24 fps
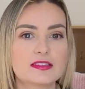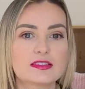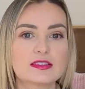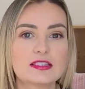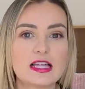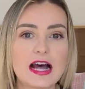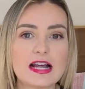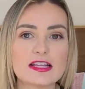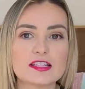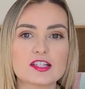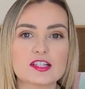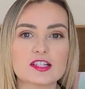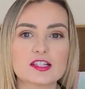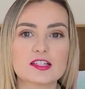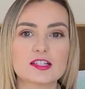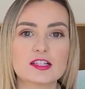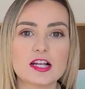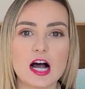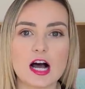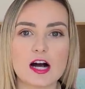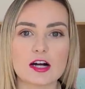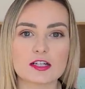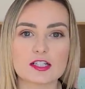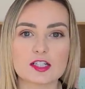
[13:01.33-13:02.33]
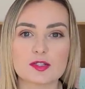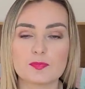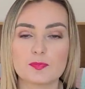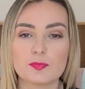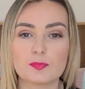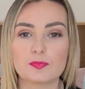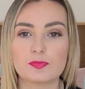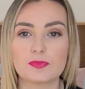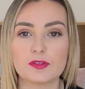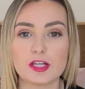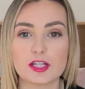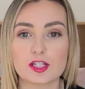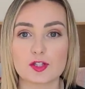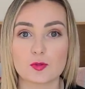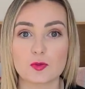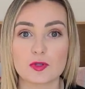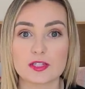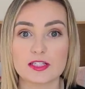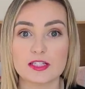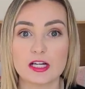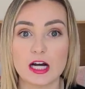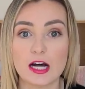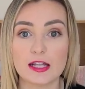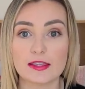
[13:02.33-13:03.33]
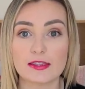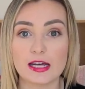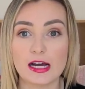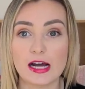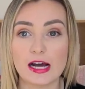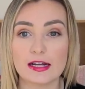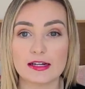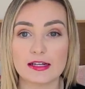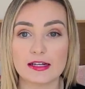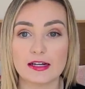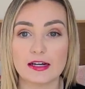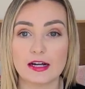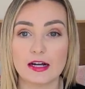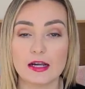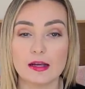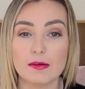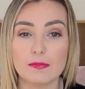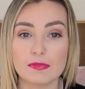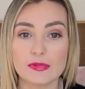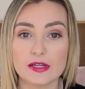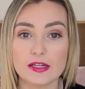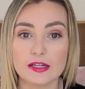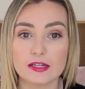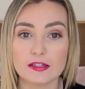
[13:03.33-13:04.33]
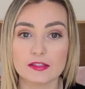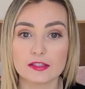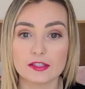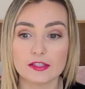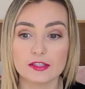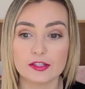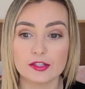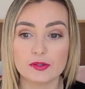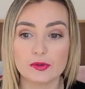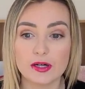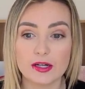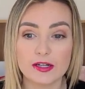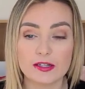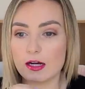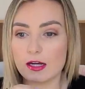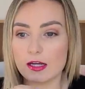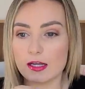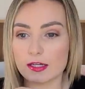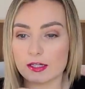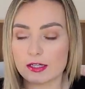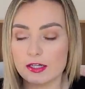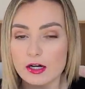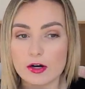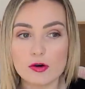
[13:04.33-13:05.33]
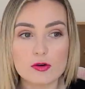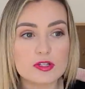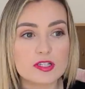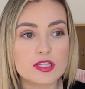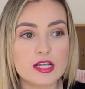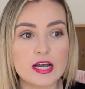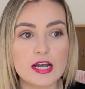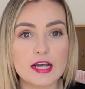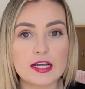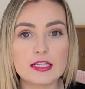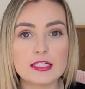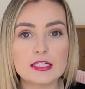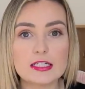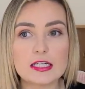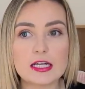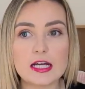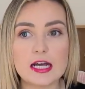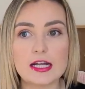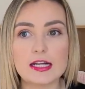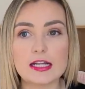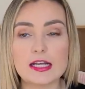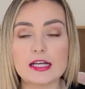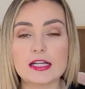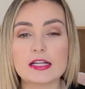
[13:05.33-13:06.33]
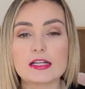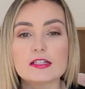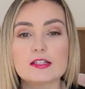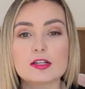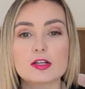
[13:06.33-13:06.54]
Oh, that sucks. This was not that, and I immediately knew it. It goes in, and it is